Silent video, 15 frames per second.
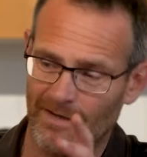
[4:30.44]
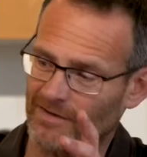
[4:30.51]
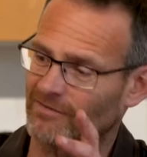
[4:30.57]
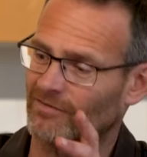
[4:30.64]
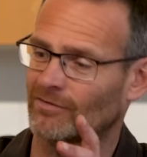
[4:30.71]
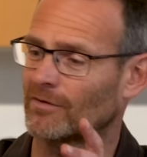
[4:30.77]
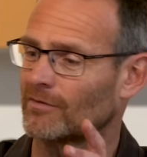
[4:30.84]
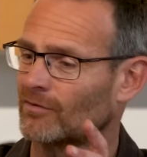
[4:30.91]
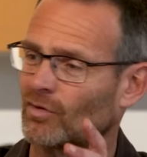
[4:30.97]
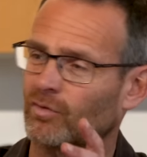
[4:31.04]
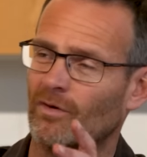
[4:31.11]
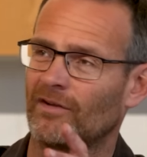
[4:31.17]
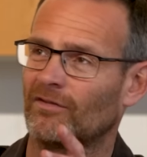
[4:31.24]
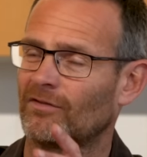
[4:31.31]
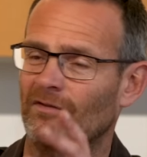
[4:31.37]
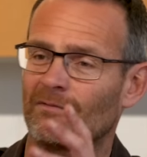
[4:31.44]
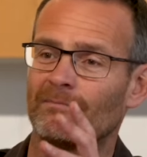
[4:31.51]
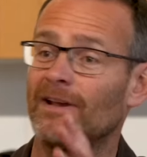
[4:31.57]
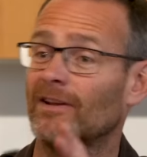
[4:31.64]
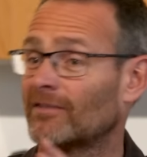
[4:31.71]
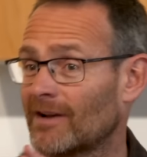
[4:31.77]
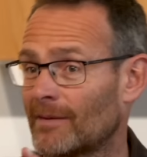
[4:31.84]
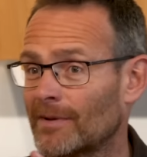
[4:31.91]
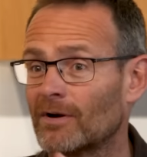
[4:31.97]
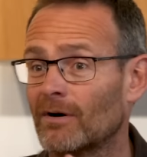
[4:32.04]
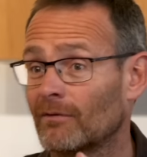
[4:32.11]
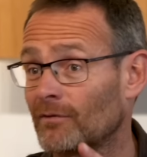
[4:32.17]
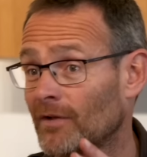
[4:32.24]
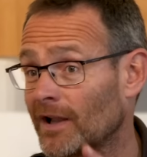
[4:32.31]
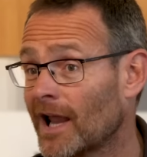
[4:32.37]
and big sort of twists of mist
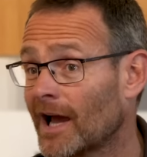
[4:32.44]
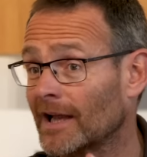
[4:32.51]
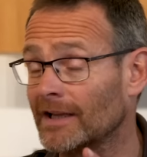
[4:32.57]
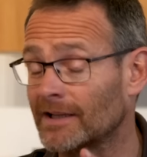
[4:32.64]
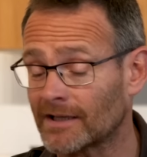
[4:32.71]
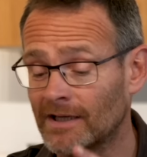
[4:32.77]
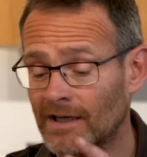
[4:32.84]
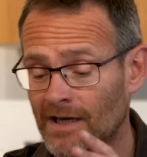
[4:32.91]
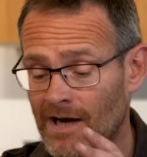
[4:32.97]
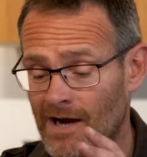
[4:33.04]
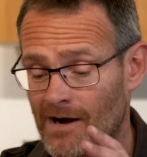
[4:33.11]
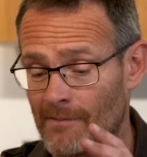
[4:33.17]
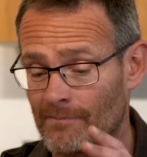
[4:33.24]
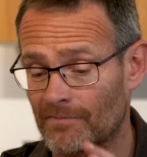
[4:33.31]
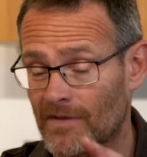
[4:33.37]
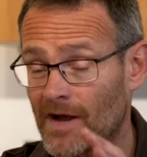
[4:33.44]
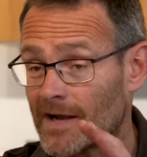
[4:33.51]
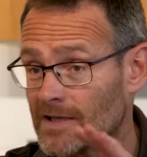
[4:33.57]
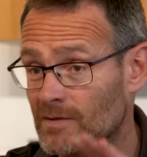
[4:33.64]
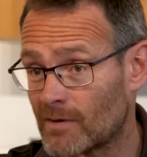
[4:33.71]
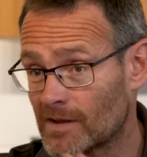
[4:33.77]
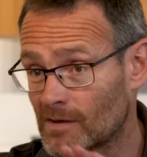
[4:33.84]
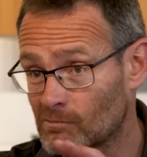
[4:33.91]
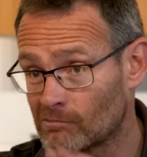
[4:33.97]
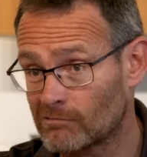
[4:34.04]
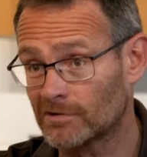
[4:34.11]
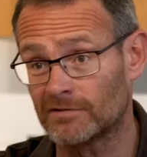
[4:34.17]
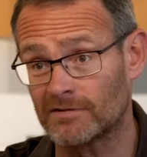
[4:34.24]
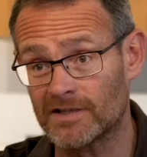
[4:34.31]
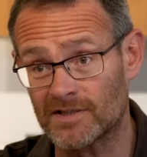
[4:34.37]
coming off the lake. And that is when the
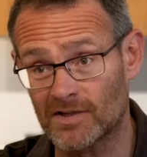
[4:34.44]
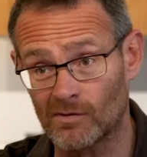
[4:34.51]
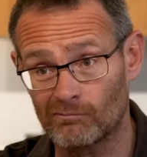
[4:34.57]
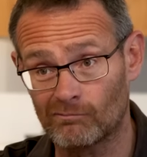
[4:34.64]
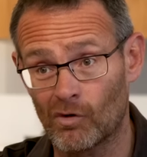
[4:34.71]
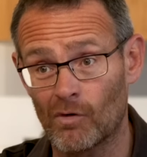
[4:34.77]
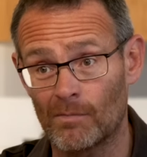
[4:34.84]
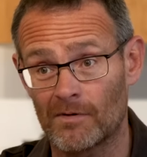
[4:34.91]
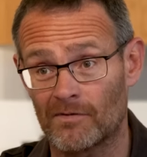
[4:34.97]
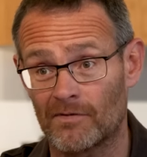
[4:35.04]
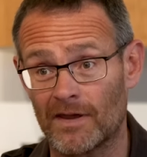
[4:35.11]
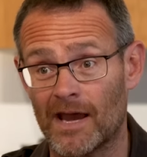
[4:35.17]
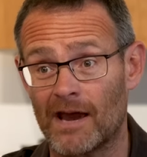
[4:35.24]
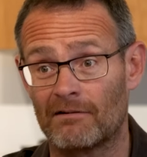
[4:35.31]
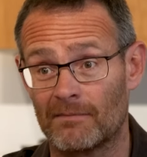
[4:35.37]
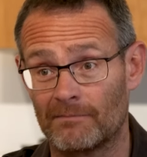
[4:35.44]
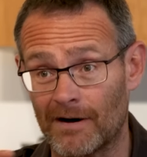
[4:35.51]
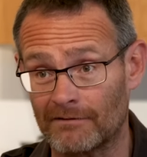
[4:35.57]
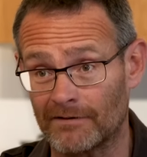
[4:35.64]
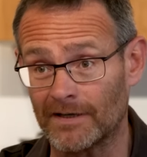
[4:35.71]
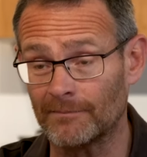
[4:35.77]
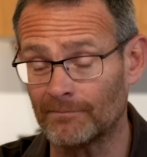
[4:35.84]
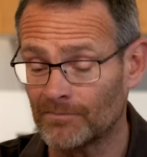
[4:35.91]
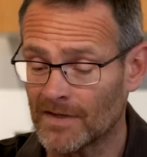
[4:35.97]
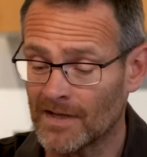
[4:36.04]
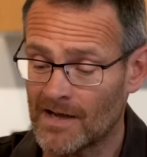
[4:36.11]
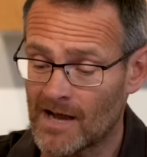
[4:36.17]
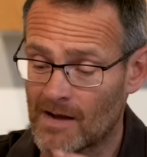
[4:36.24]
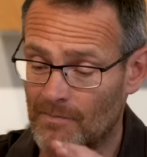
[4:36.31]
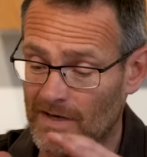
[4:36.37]
water is still warmer than the air above it.
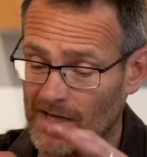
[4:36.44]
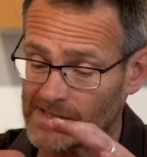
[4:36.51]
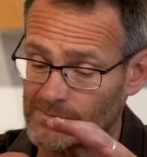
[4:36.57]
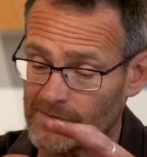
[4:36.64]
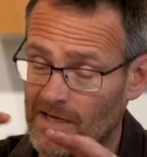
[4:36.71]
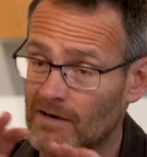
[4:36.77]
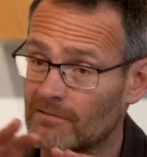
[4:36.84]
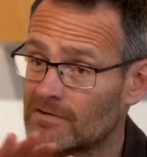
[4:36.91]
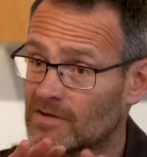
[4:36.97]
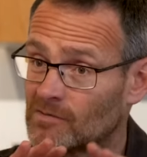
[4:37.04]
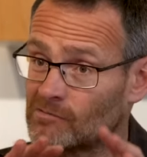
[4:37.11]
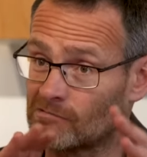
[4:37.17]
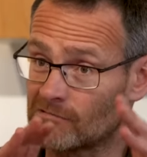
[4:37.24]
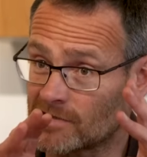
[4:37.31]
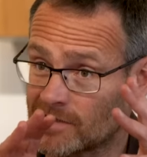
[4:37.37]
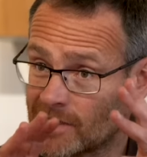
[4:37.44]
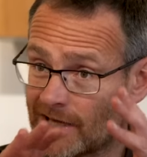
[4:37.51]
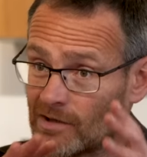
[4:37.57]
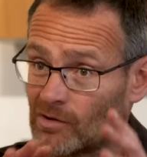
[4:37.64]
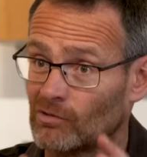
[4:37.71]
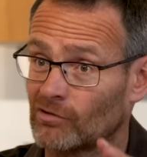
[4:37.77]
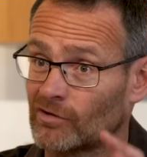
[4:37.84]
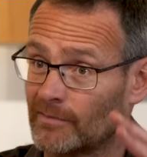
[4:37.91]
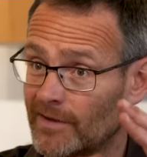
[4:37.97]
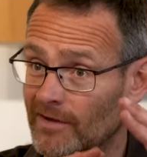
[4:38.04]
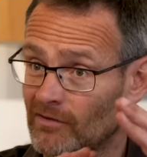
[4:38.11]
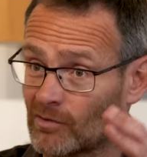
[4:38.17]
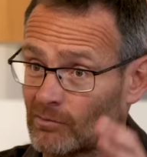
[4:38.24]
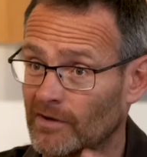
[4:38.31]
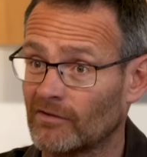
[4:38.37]
But as we go towards late autumn
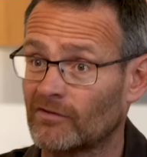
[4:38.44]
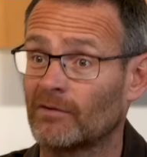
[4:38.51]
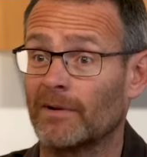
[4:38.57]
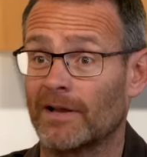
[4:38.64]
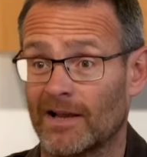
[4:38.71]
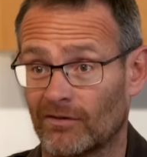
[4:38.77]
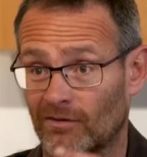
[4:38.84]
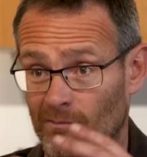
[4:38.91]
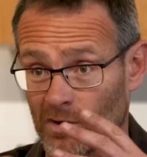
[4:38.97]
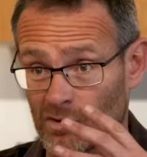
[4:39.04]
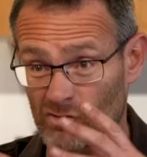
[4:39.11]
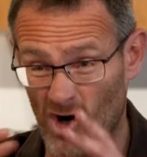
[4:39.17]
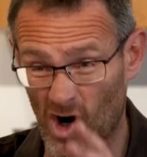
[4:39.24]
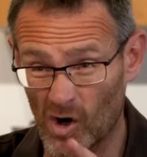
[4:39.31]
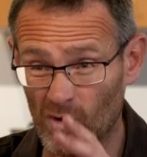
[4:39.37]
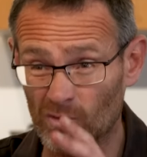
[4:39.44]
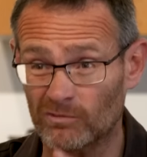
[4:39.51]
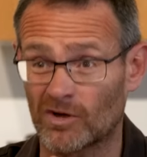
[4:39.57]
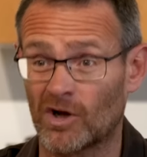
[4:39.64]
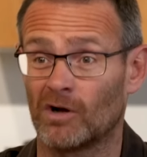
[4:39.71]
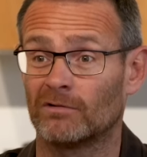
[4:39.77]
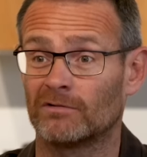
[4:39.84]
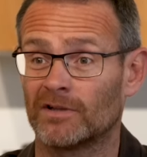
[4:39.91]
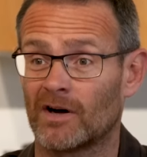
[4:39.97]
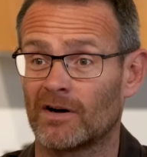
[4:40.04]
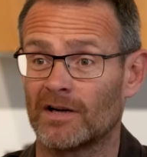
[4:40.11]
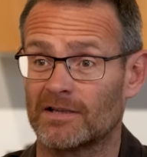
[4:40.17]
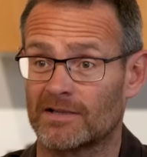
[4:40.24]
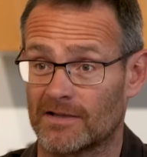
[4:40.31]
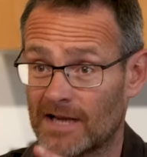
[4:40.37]
and into winter, we get some cold, cold
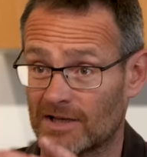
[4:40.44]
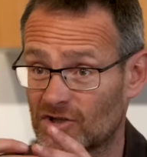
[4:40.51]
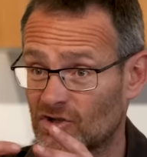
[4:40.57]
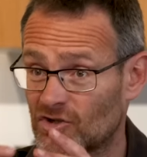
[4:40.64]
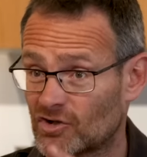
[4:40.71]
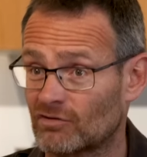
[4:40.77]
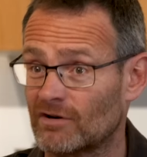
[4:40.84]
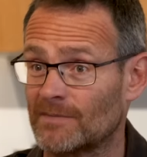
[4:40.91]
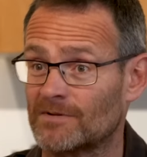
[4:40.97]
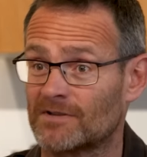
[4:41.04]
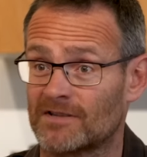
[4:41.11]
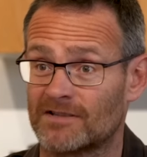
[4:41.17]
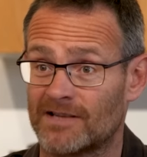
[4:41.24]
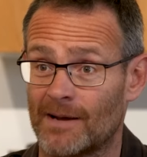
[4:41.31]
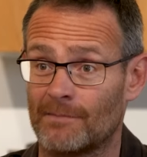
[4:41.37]
nights, and that strips the